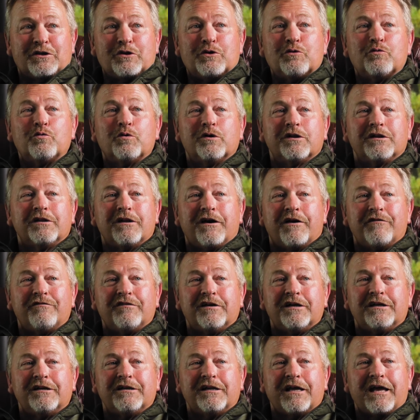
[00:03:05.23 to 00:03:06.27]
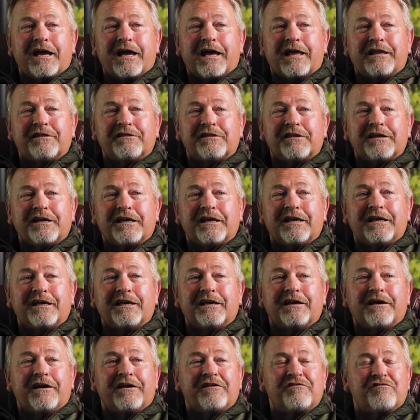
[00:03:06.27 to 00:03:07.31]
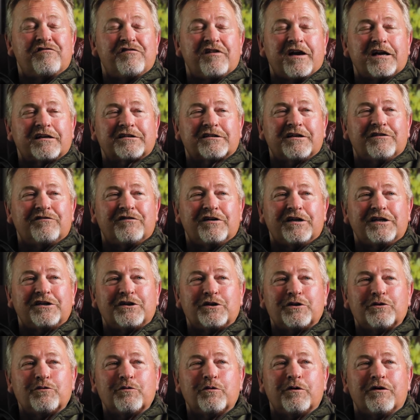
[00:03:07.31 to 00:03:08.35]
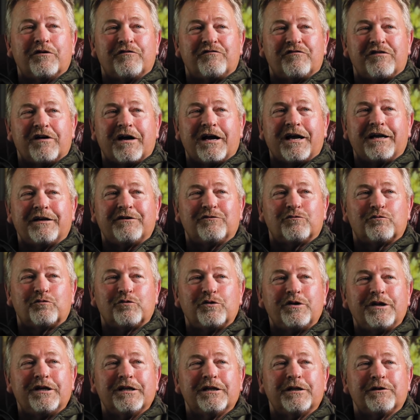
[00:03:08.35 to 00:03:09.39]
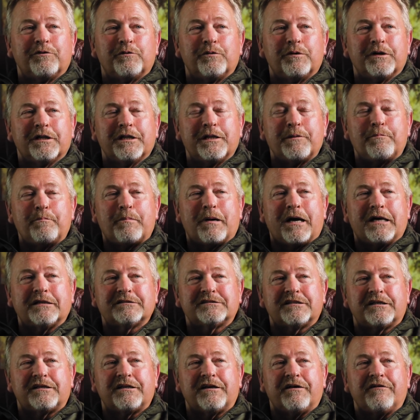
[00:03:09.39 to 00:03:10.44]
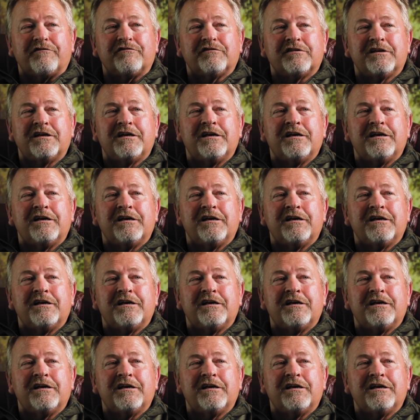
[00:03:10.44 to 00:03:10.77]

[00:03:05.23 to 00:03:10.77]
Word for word: You will love it. And the effect of it, you will find really, really positive.